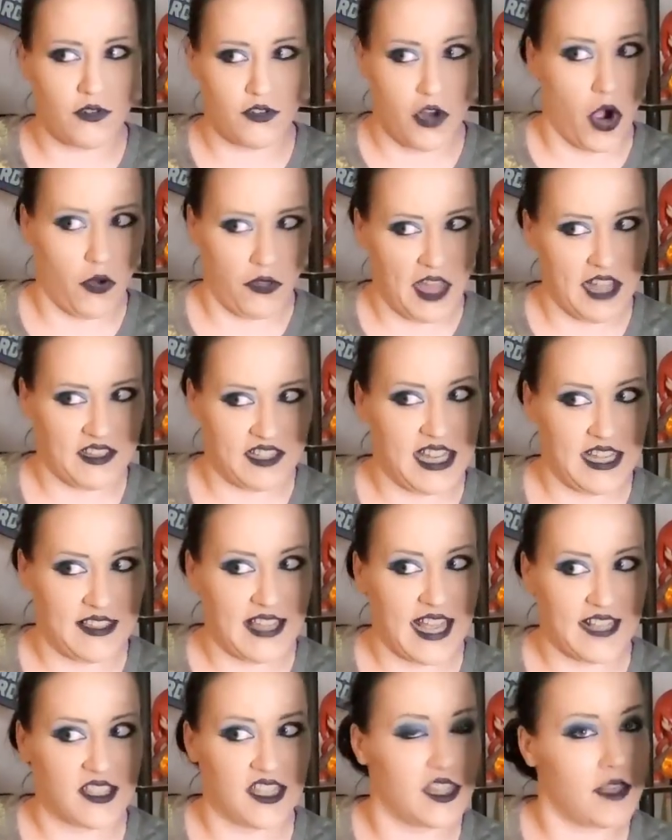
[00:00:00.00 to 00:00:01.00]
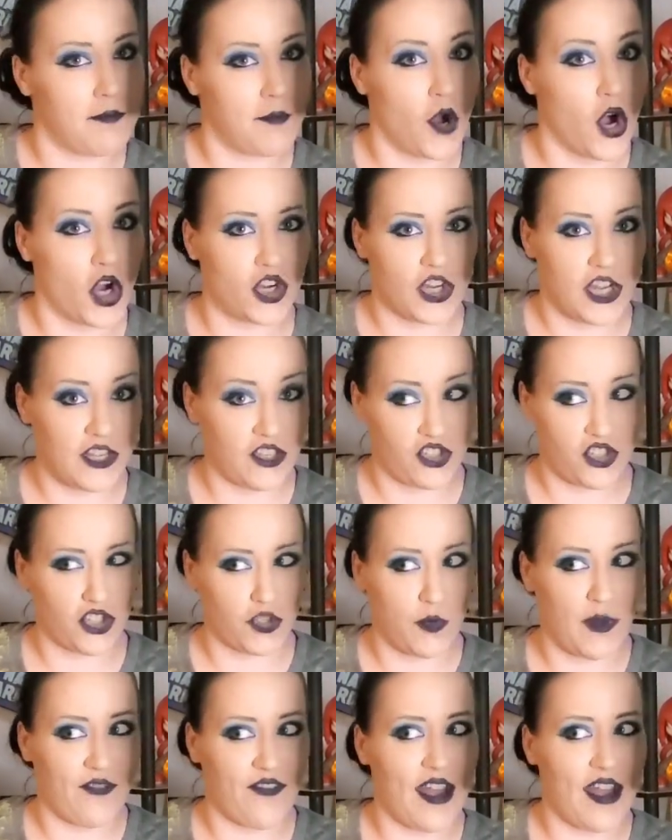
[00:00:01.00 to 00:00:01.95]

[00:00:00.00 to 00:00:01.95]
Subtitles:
No, that's in the book. It's just we